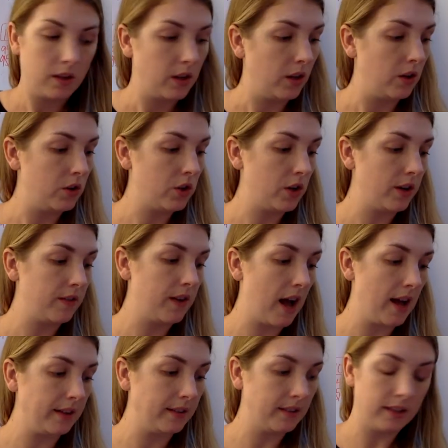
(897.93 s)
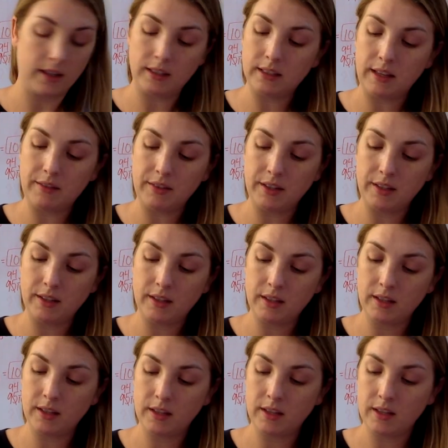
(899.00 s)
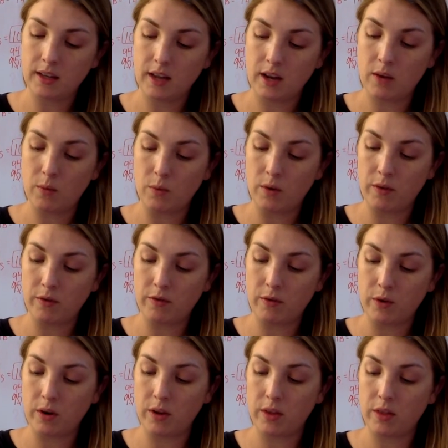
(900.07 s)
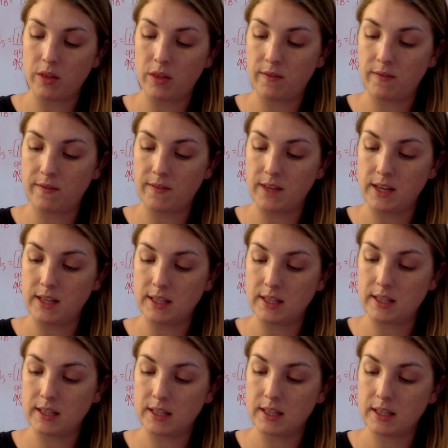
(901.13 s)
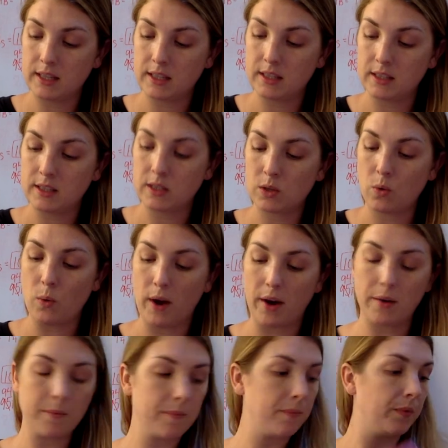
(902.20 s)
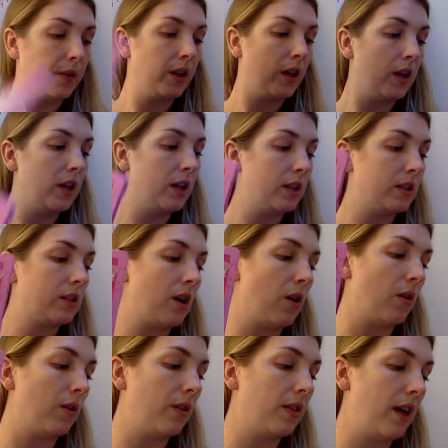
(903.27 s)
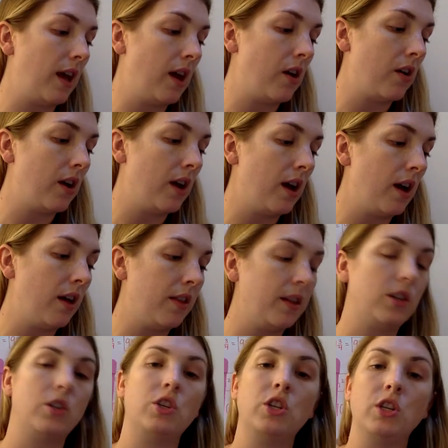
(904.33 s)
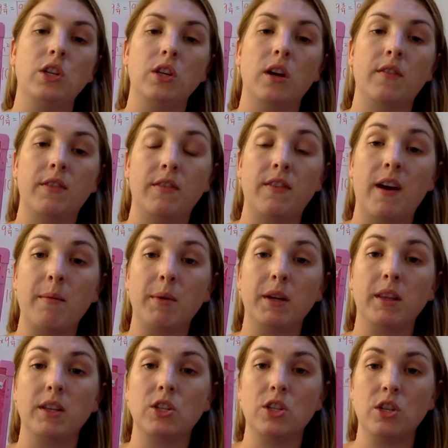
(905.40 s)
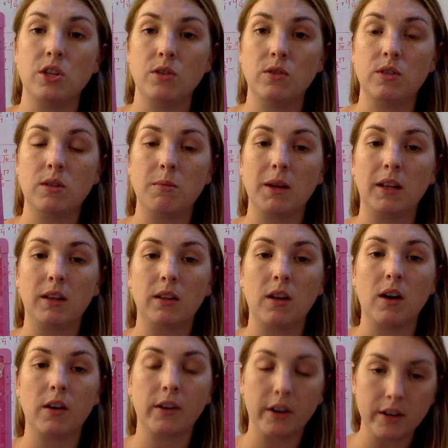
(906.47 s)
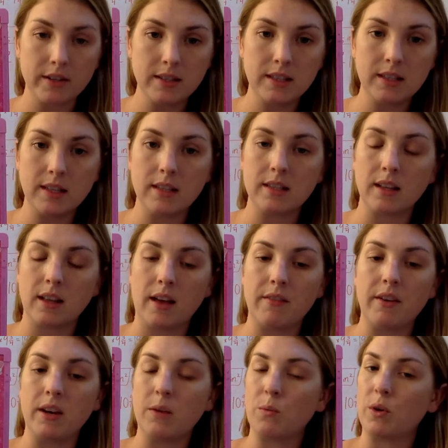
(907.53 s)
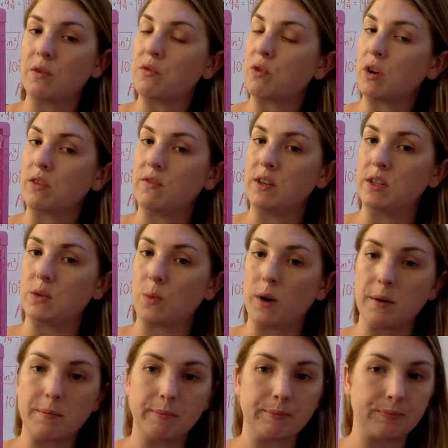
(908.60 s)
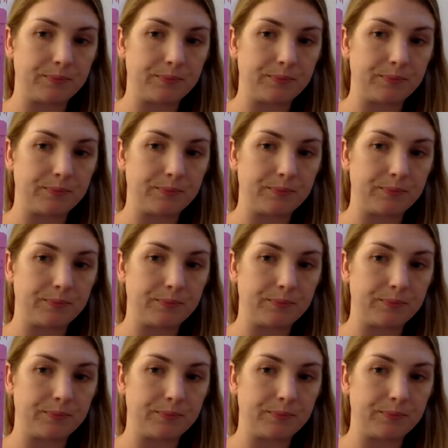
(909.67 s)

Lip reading: You should have gotten 11 and 1/4 feet squared. So the area that of the fabric that she used to make the long curtains is 11 and 1/4 feet squared.